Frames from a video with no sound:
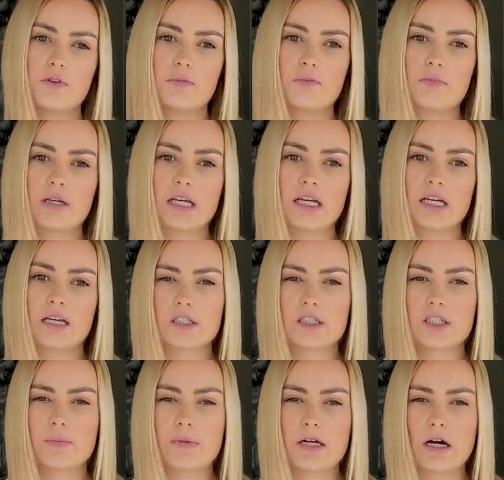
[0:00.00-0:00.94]
me,
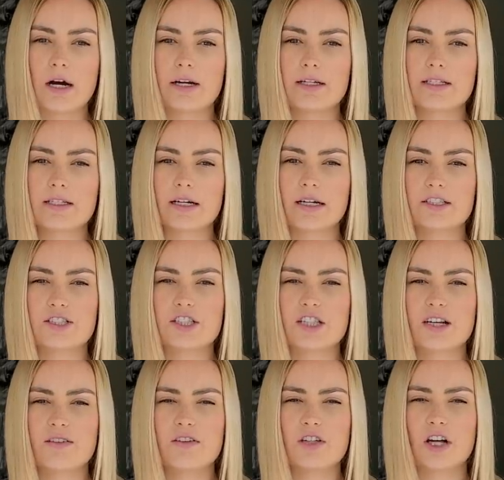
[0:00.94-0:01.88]
to be honest, like I just
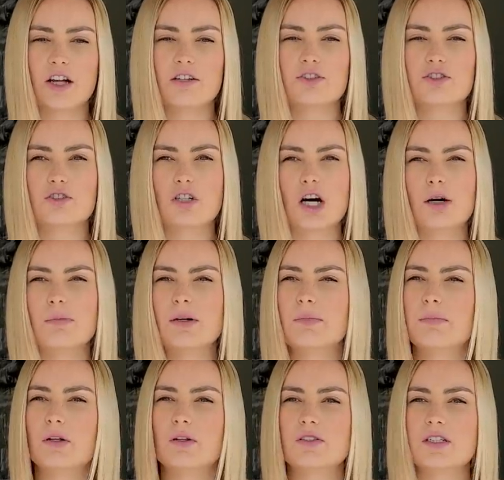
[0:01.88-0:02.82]
have a lot of trauma
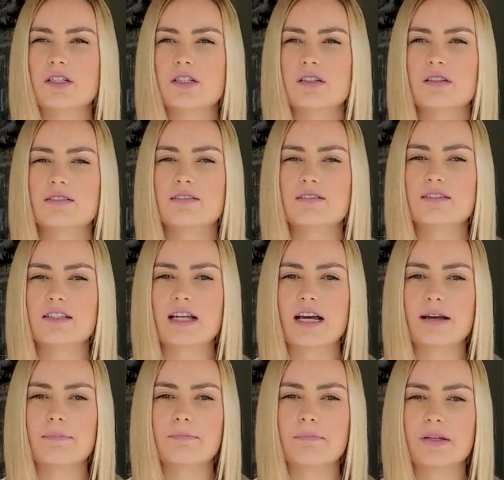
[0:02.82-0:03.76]
built into
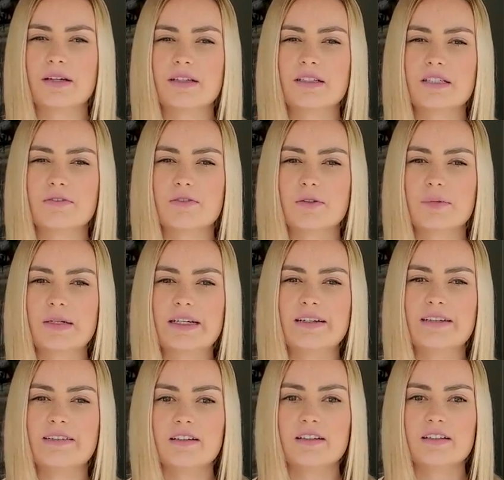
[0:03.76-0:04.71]
that place for me.